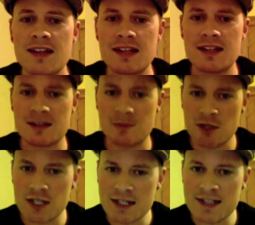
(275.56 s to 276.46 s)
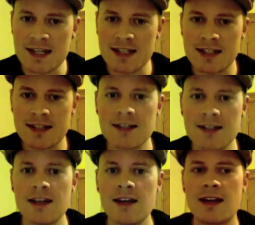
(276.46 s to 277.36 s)
in a community centre,
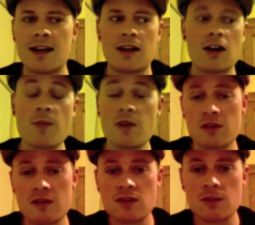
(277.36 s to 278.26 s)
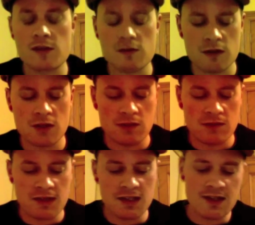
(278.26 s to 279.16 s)
and I got both those jobs through the
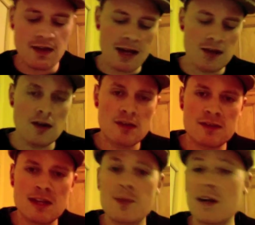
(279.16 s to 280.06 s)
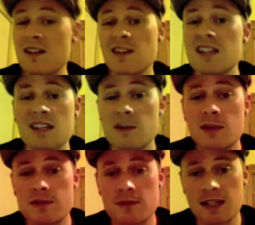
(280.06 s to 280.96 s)
university. So I had those on there, but I don't think you
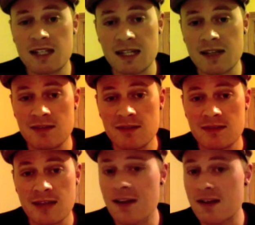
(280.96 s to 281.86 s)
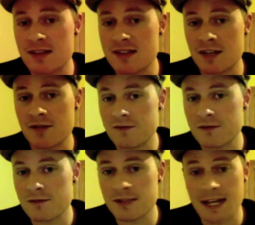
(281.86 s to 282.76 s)
even really need that kind of stuff
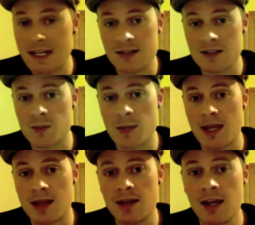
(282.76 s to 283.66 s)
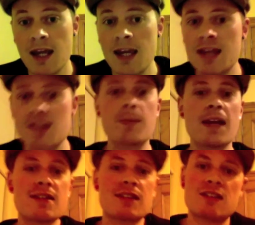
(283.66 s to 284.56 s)
relating to Japan. It's
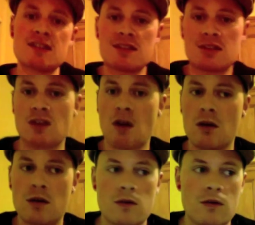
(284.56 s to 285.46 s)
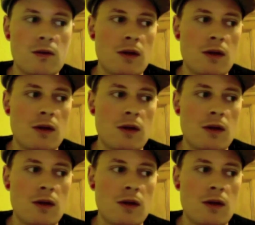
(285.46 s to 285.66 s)
basically just to show,